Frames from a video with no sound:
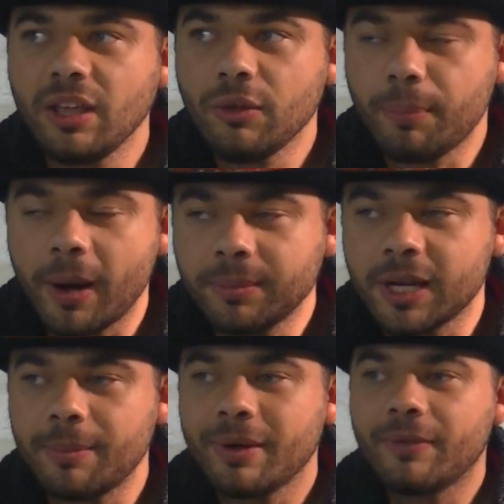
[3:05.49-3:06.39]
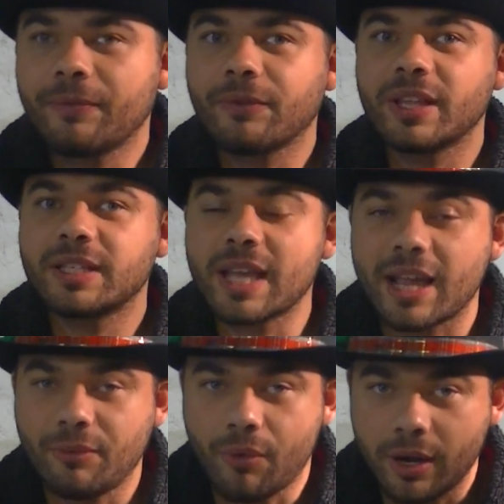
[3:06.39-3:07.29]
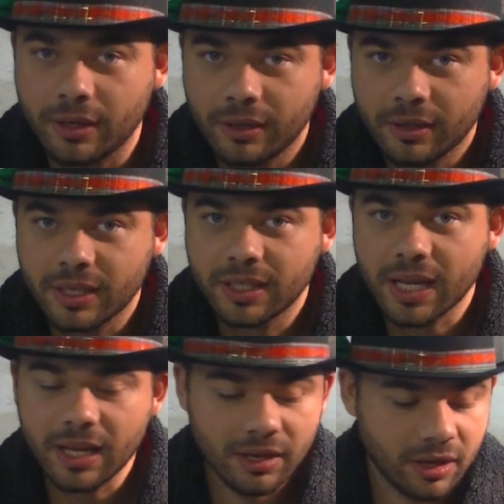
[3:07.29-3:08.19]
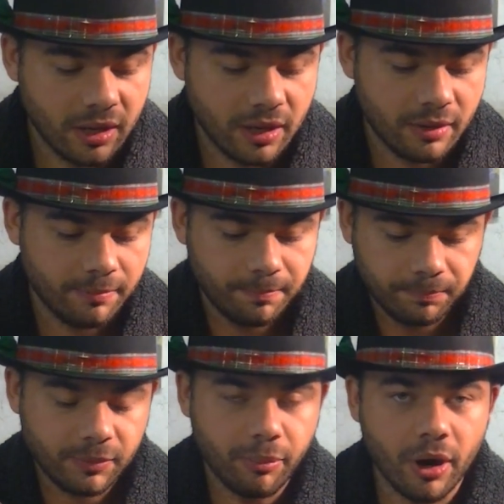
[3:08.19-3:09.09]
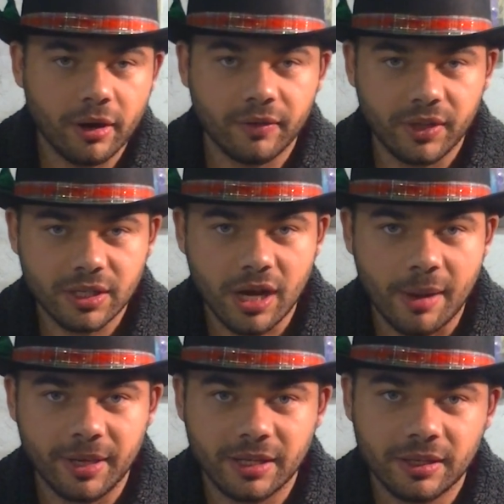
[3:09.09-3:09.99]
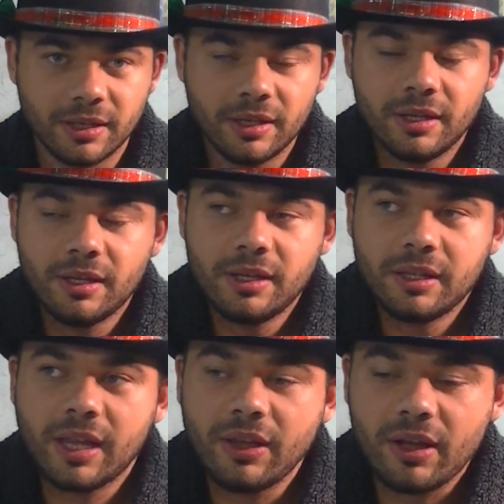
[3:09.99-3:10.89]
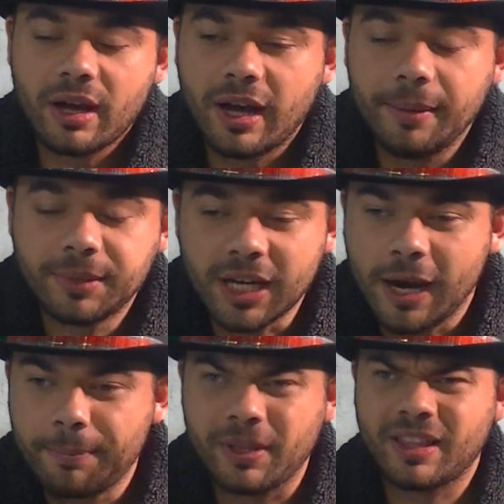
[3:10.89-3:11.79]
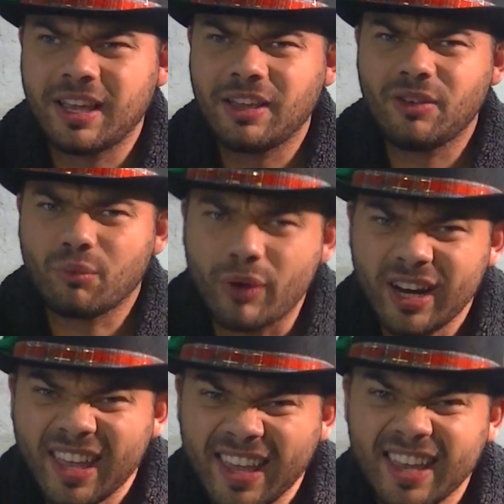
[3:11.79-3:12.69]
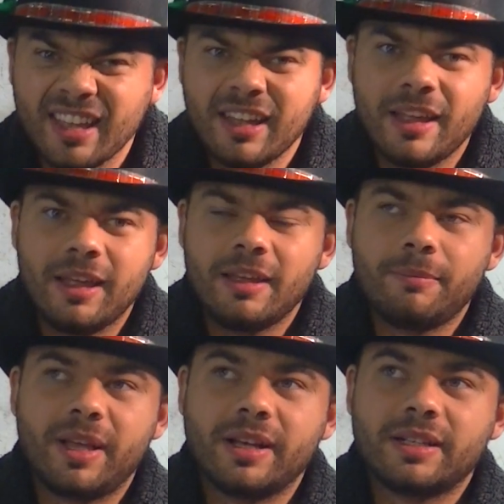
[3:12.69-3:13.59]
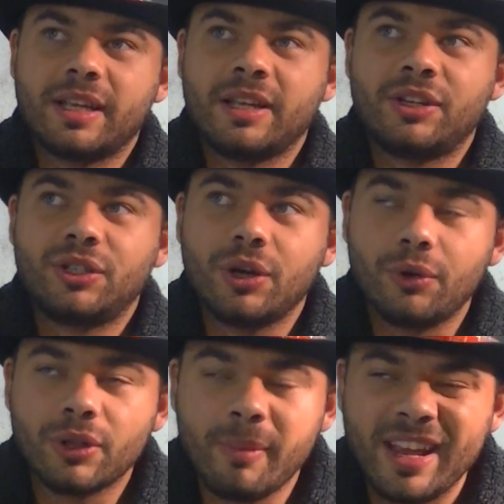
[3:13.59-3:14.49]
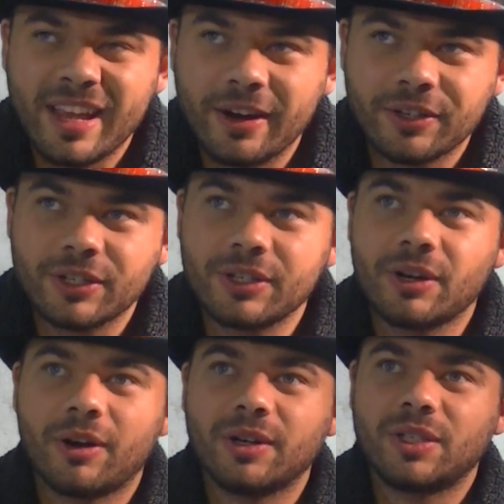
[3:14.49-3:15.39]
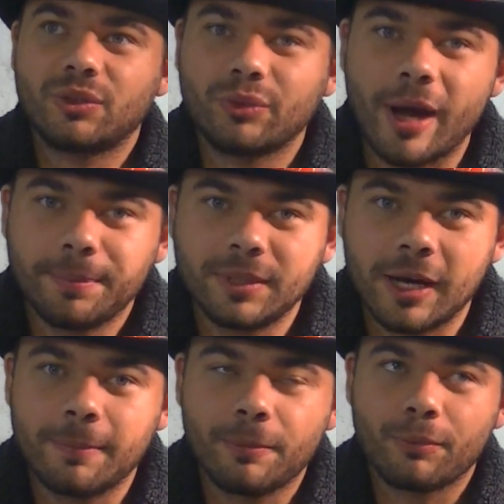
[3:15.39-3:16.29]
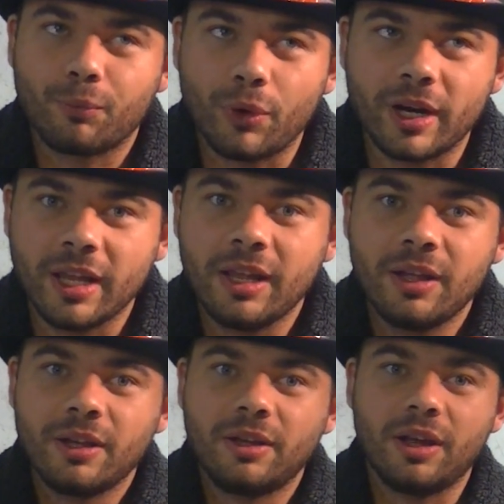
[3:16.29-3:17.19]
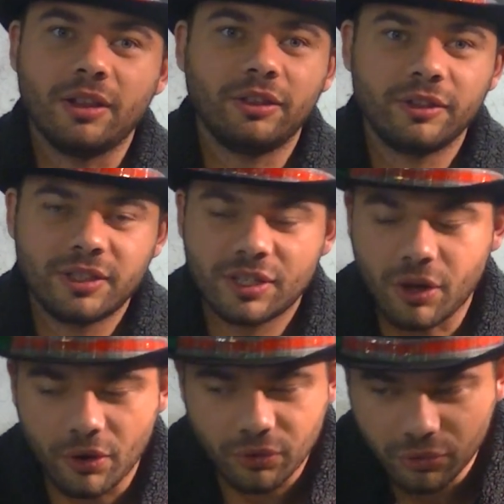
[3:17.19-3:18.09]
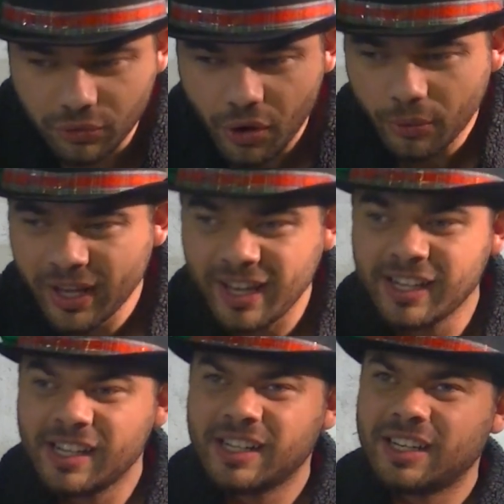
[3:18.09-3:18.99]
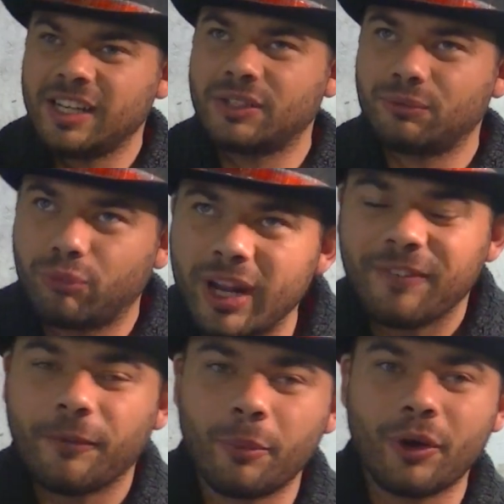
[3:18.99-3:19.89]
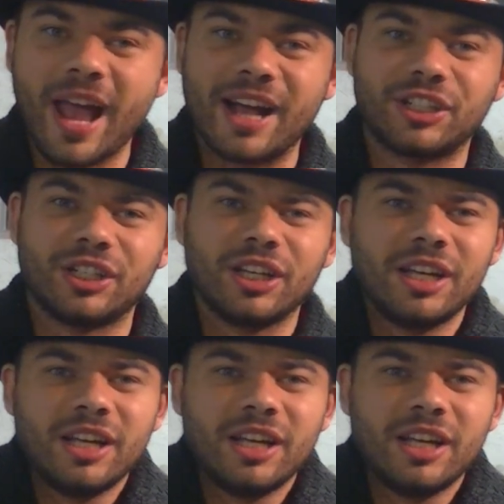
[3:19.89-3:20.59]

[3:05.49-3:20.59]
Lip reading: pumped up for the second one. The second part of this comic. They get you hyped up and they get you ready, because they show the main character all strapped up, ready, guns are loaded, he's ready for more action.